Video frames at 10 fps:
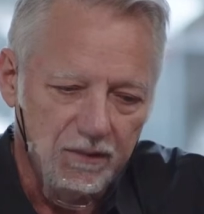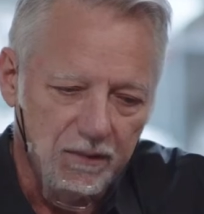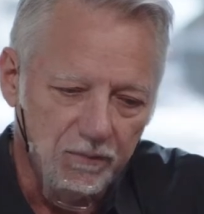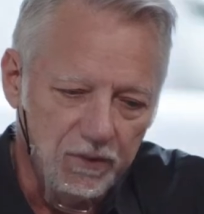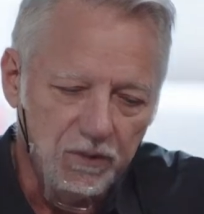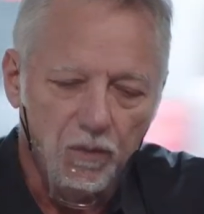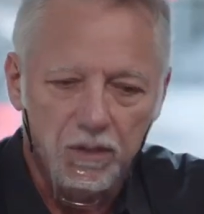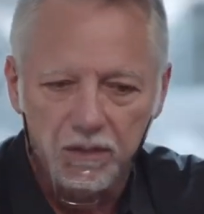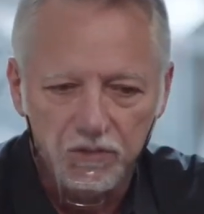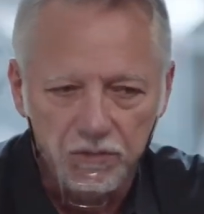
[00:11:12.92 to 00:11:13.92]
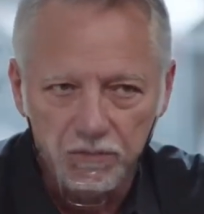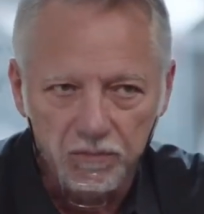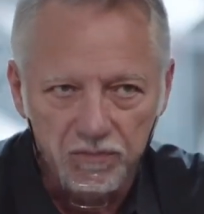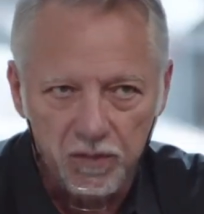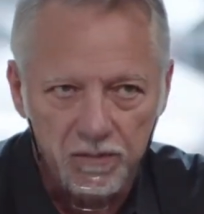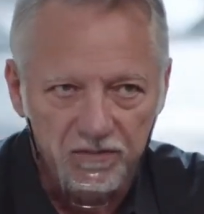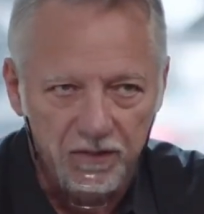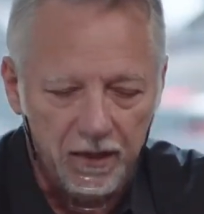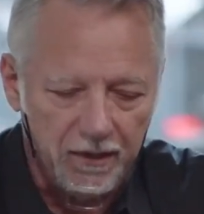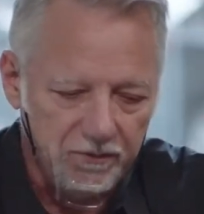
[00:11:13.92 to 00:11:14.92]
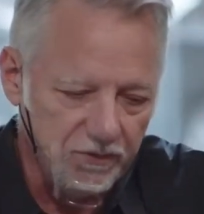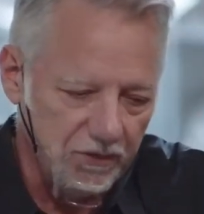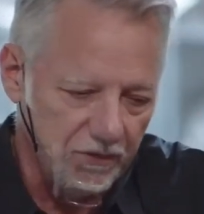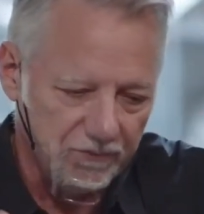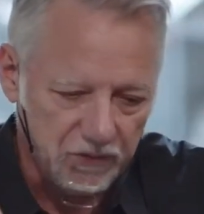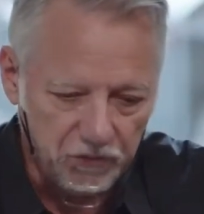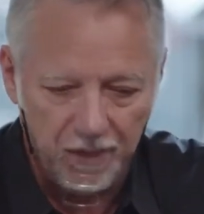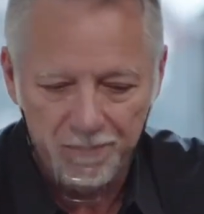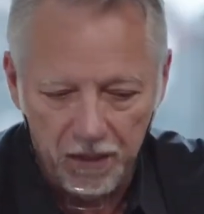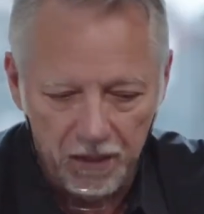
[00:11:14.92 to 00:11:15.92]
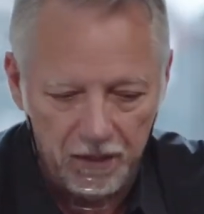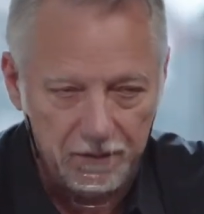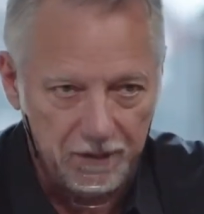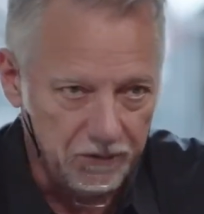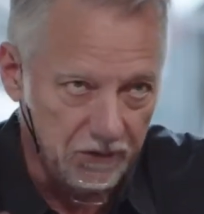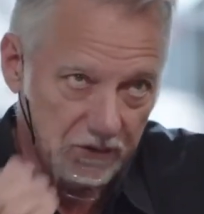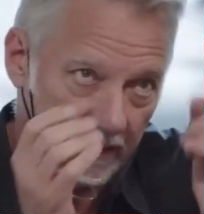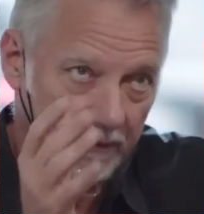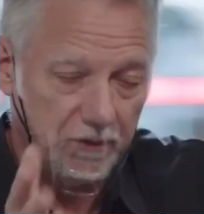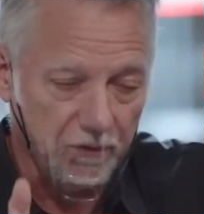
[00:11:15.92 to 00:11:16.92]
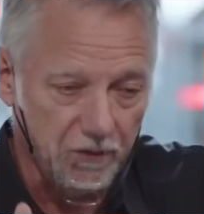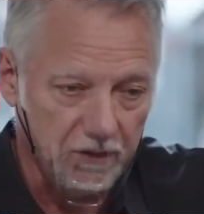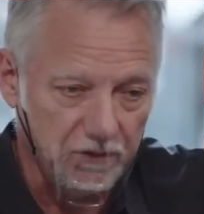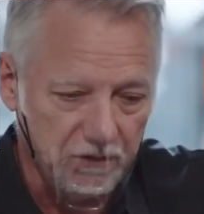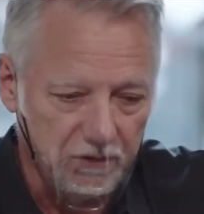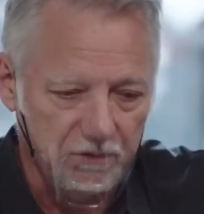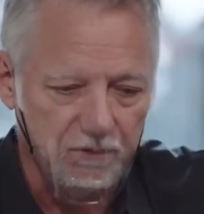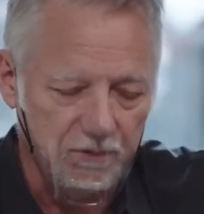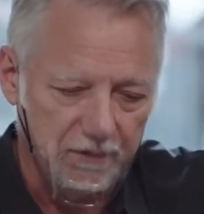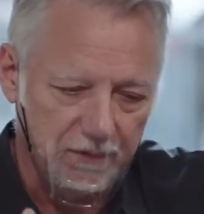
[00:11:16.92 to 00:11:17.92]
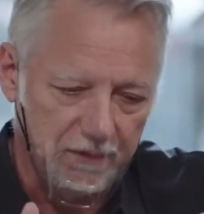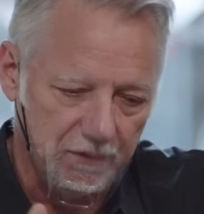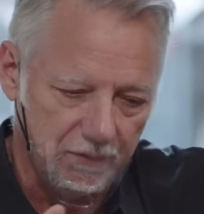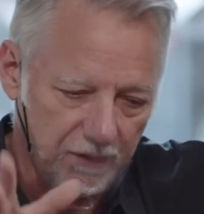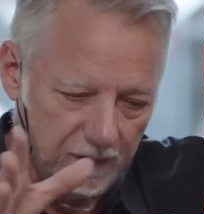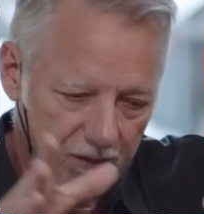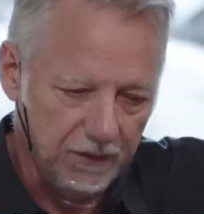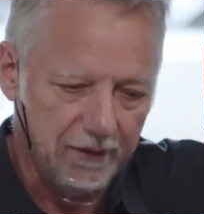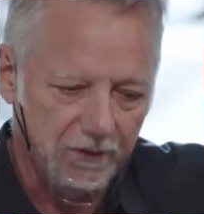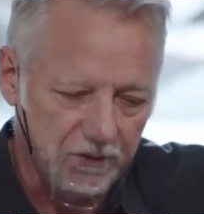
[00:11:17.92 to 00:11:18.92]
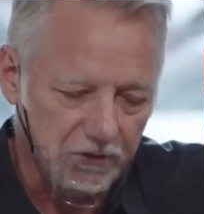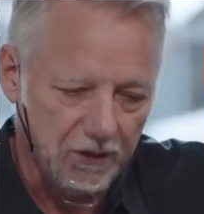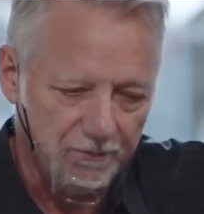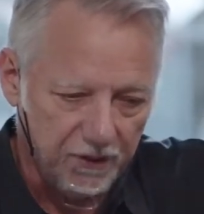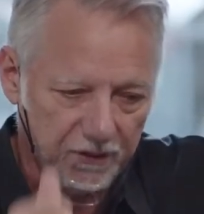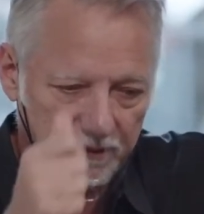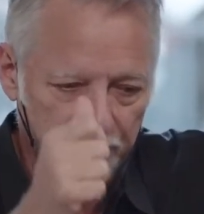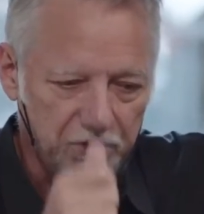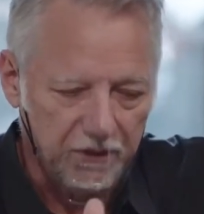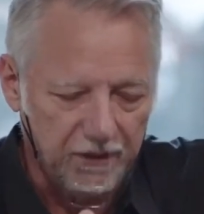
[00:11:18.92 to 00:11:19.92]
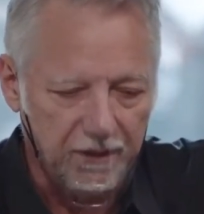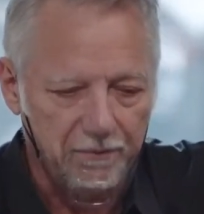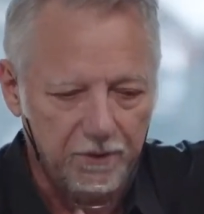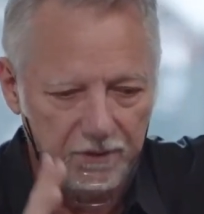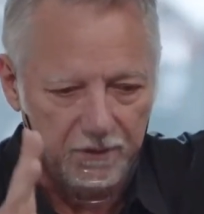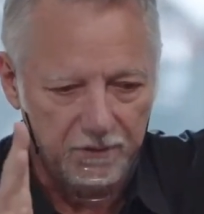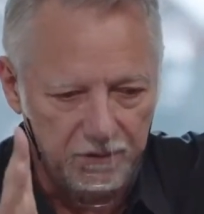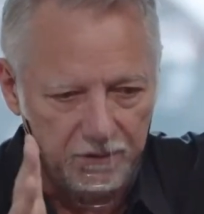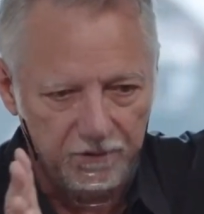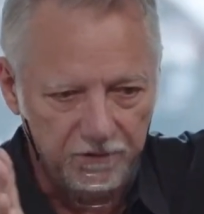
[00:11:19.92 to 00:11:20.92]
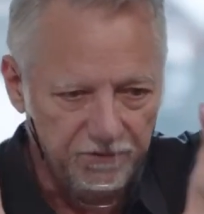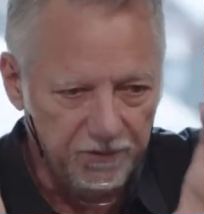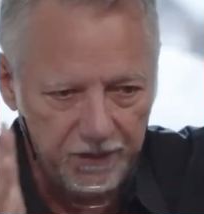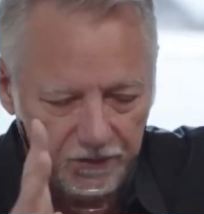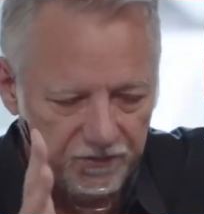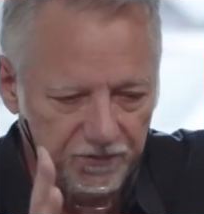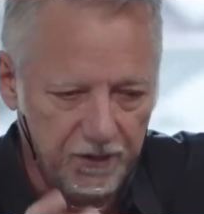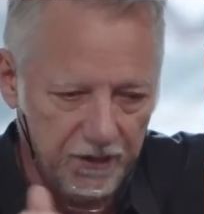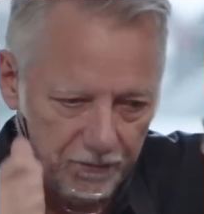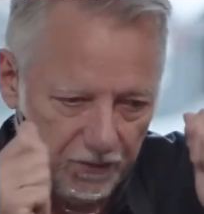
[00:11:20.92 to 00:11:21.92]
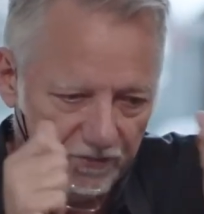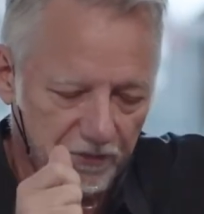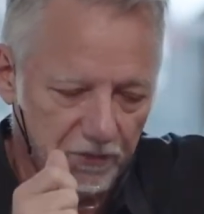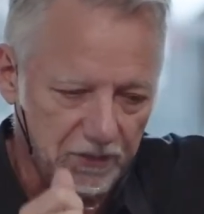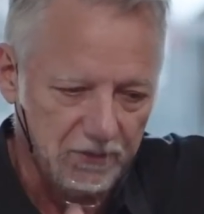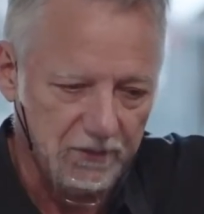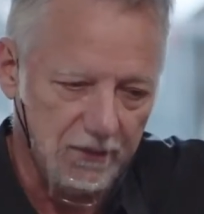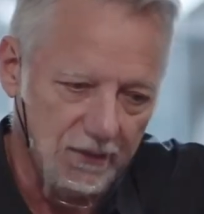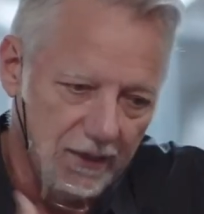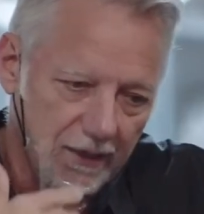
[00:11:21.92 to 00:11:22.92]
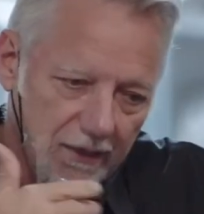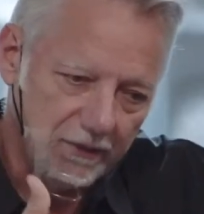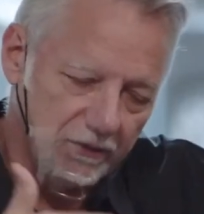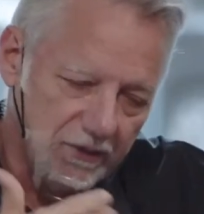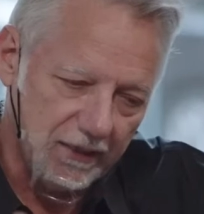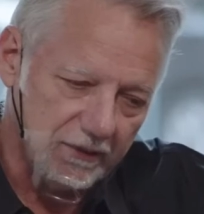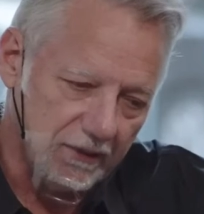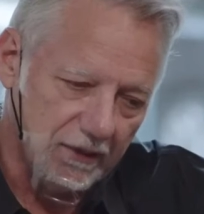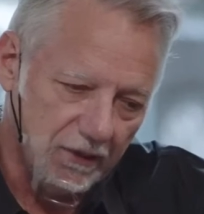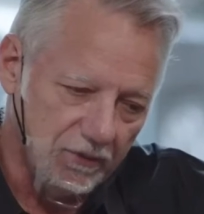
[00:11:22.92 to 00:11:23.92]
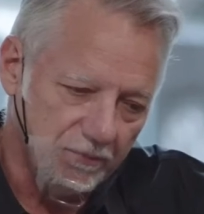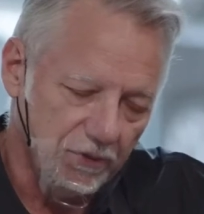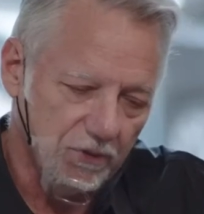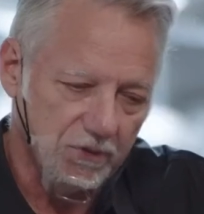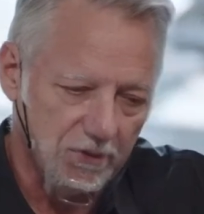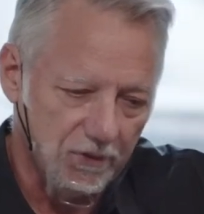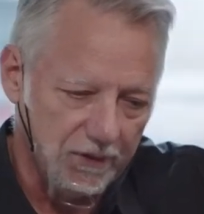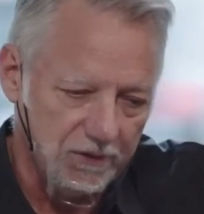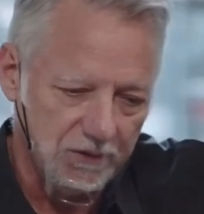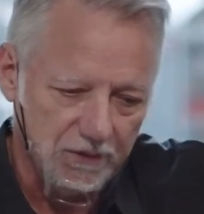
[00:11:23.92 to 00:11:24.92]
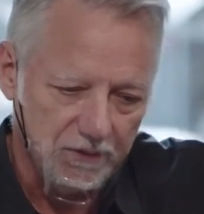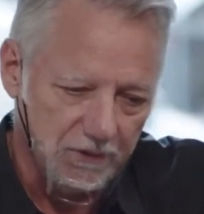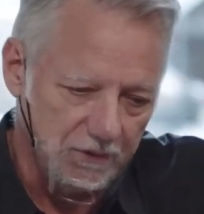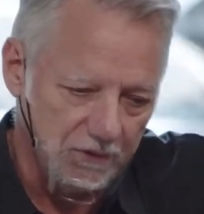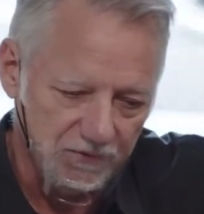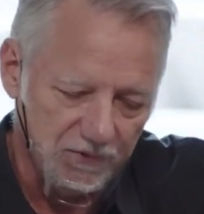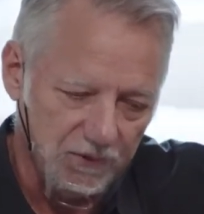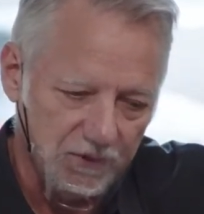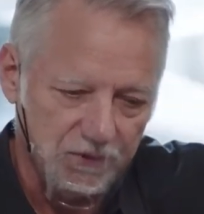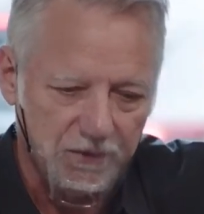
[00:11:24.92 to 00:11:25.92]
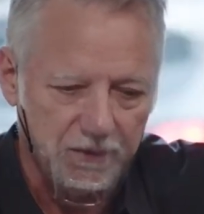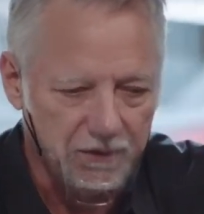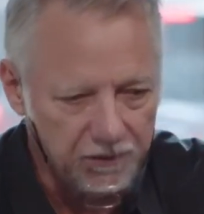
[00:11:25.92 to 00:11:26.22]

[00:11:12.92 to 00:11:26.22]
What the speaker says: when you want to shoot with 4x5, you have a tripod and you decide what you want to do, and then you lay out your tripod, you put your camera, you find your frame, you focus it, you test it out with a Polaroid, you continue to focus it,